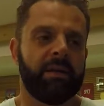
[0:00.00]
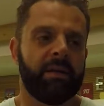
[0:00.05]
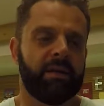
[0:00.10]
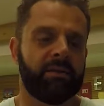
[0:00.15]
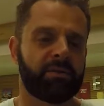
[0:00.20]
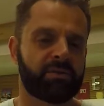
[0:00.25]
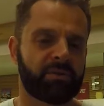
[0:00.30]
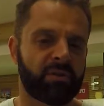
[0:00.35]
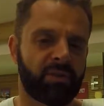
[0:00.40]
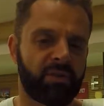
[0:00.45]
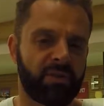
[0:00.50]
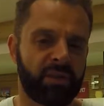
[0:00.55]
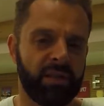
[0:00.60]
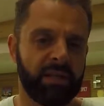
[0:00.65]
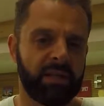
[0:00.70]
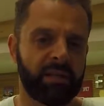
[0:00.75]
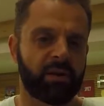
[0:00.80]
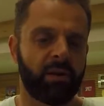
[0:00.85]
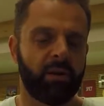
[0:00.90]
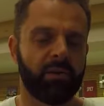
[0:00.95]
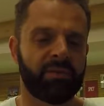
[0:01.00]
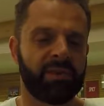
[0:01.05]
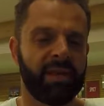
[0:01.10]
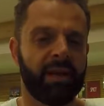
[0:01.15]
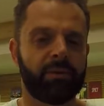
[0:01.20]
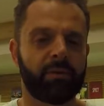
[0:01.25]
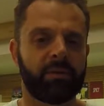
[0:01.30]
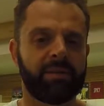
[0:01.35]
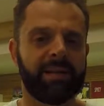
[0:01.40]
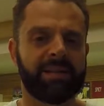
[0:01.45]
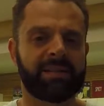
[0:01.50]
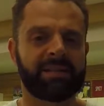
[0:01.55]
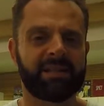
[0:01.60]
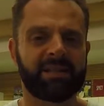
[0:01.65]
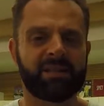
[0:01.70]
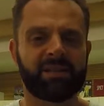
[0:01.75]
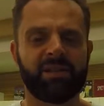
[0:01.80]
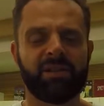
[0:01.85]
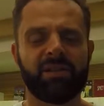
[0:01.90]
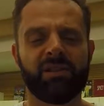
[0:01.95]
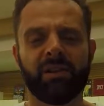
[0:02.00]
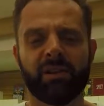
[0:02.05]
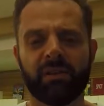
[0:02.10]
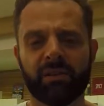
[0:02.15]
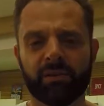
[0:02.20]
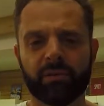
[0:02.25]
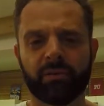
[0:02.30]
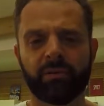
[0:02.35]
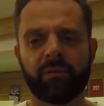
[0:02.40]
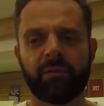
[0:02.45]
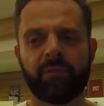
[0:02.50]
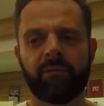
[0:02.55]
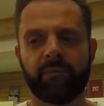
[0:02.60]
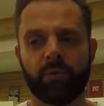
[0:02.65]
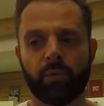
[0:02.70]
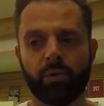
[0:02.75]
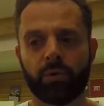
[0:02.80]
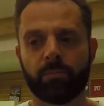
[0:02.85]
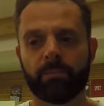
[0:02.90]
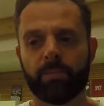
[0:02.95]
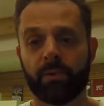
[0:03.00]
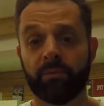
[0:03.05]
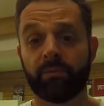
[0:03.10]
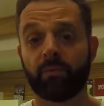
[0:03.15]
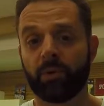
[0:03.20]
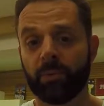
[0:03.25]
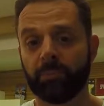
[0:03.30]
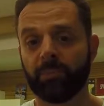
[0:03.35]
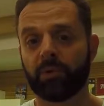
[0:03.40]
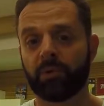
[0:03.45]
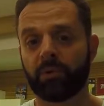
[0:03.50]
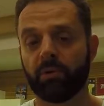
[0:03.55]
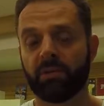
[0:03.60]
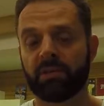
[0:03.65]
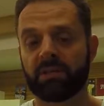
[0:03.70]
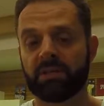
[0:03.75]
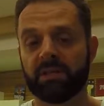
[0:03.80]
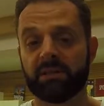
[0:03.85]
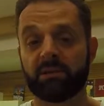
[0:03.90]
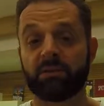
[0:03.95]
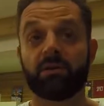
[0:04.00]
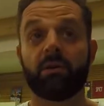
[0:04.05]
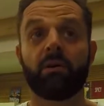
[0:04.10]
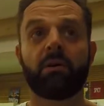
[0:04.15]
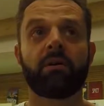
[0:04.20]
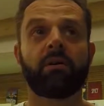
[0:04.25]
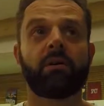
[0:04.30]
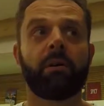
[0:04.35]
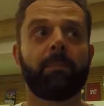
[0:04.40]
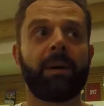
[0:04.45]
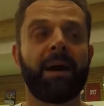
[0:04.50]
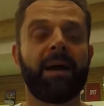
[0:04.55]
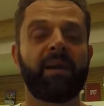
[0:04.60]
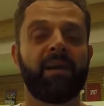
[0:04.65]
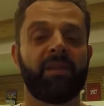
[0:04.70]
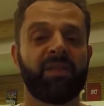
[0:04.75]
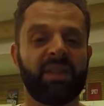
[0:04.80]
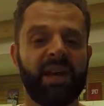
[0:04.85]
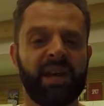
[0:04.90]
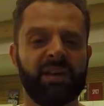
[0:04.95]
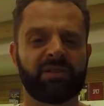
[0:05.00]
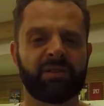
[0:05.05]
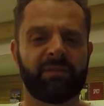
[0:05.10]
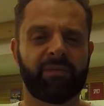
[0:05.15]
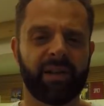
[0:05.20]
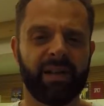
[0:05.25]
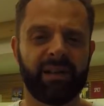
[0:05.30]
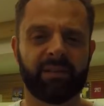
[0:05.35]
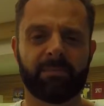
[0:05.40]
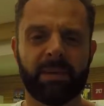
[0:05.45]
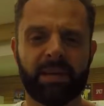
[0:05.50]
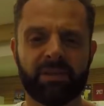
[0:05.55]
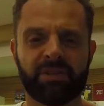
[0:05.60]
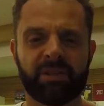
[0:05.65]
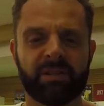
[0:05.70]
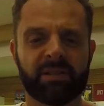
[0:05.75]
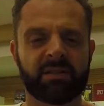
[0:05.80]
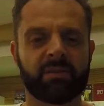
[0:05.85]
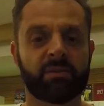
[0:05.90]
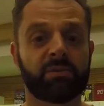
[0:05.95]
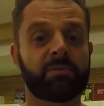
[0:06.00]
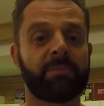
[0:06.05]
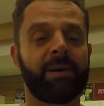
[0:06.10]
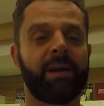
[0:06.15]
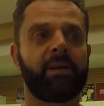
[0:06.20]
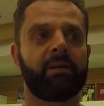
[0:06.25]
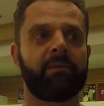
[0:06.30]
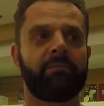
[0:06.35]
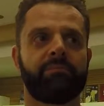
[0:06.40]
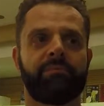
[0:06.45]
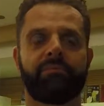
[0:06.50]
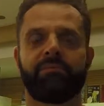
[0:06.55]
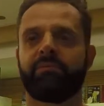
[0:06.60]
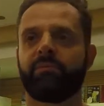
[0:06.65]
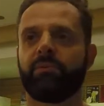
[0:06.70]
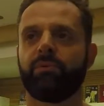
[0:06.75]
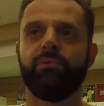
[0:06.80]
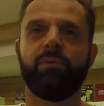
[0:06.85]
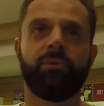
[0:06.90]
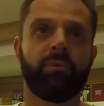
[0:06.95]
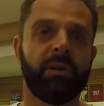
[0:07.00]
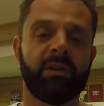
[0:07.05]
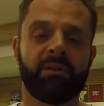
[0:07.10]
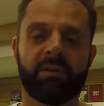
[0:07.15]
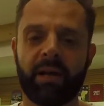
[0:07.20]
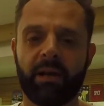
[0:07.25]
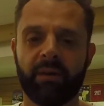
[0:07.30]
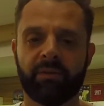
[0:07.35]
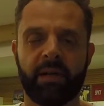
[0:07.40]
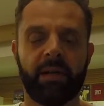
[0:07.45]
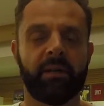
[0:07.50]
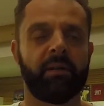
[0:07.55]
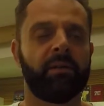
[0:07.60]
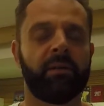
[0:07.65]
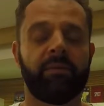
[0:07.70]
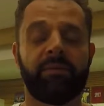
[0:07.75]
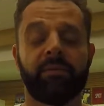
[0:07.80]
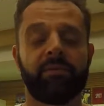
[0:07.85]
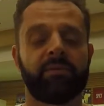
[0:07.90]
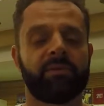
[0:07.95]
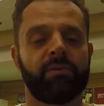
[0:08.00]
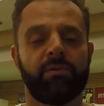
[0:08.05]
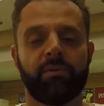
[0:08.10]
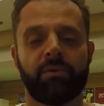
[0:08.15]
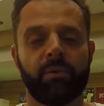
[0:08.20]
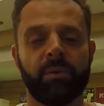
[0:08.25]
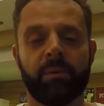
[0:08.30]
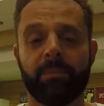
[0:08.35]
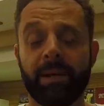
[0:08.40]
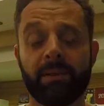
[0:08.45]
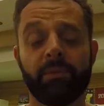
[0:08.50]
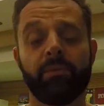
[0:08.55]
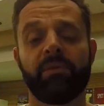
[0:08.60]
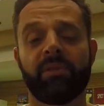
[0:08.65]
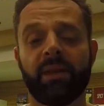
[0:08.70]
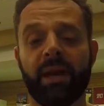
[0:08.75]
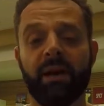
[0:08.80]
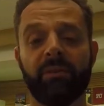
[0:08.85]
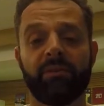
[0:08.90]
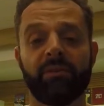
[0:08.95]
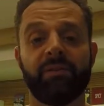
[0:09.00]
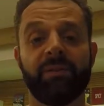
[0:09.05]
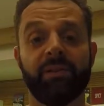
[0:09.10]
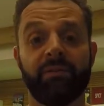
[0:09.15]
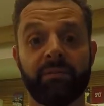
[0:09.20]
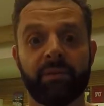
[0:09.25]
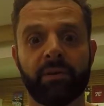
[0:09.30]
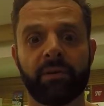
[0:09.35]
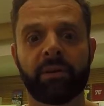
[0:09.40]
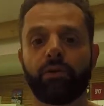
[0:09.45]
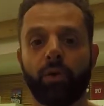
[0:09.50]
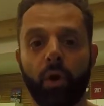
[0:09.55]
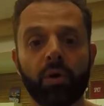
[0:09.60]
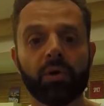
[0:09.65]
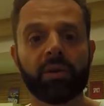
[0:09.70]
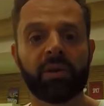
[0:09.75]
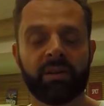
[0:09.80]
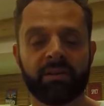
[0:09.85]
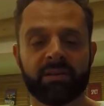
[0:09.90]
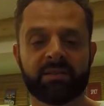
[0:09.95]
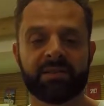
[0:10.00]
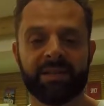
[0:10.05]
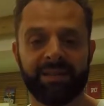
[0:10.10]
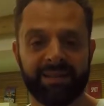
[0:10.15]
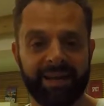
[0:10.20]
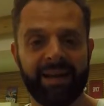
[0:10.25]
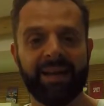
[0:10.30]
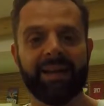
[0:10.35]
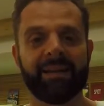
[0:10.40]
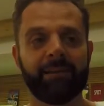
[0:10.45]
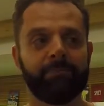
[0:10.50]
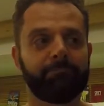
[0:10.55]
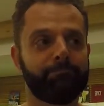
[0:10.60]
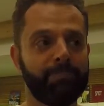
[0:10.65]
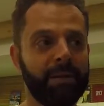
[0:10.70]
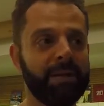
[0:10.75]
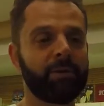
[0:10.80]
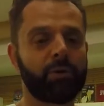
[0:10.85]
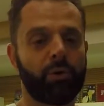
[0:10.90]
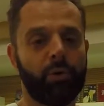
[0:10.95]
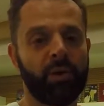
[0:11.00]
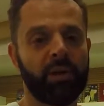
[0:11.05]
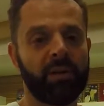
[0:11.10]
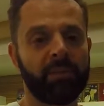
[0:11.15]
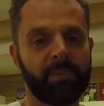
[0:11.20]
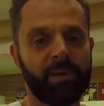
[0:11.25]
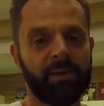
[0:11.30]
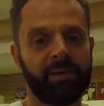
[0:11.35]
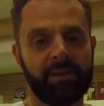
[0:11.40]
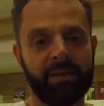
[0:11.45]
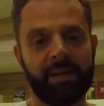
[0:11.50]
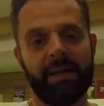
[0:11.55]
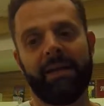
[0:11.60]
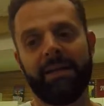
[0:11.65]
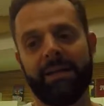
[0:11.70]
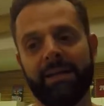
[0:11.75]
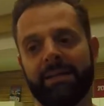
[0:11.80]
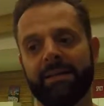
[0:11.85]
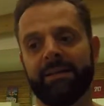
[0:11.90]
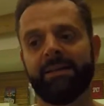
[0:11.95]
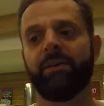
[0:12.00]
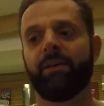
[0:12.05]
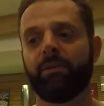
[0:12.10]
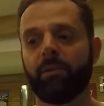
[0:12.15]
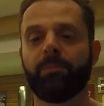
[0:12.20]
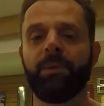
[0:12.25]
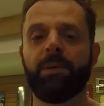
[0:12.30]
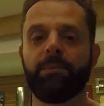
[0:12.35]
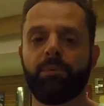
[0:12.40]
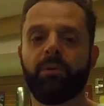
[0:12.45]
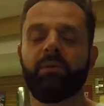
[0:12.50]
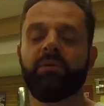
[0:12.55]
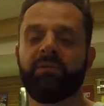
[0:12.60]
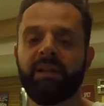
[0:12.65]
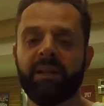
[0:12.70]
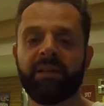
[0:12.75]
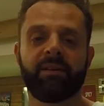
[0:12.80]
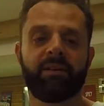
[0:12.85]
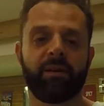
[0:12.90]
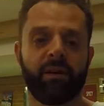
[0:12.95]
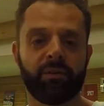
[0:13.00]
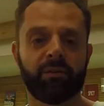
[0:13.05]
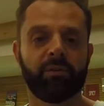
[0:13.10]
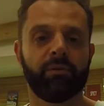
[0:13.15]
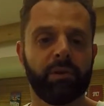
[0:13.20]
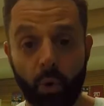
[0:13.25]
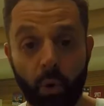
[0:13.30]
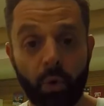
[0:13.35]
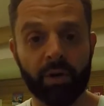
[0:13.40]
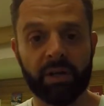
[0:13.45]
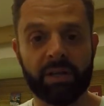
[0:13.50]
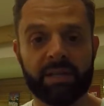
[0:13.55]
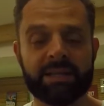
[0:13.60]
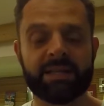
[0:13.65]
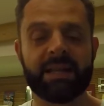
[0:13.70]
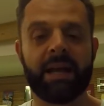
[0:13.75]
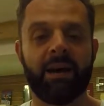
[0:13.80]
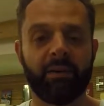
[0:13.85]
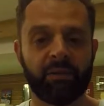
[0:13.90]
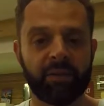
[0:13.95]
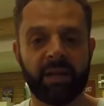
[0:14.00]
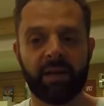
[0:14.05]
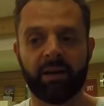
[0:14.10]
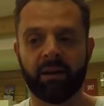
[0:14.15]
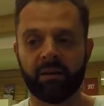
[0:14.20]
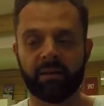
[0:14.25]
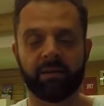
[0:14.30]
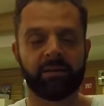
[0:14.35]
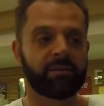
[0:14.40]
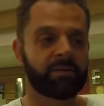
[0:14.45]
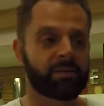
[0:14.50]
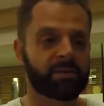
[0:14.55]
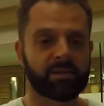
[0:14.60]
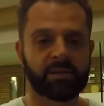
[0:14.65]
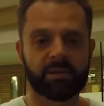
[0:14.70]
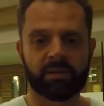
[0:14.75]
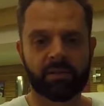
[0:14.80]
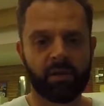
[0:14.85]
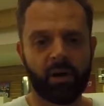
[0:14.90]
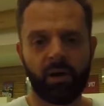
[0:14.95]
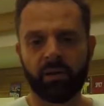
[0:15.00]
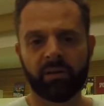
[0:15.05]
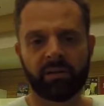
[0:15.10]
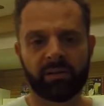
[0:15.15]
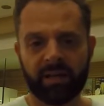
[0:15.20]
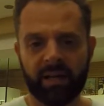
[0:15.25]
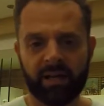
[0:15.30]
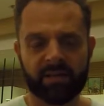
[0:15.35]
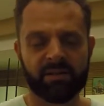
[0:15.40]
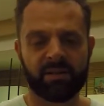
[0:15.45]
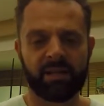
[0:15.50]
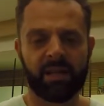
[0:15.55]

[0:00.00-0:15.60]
there's a thing called Tether. Yes, it's another form of cryptocurrency. There are about 1,000. I forget to mention this. There's about 2,000-3,000. I don't know if there's 2,000-3,000, about 2,000 different tokens like Bitcoin. But other people invented other coins out there, and there's all kinds of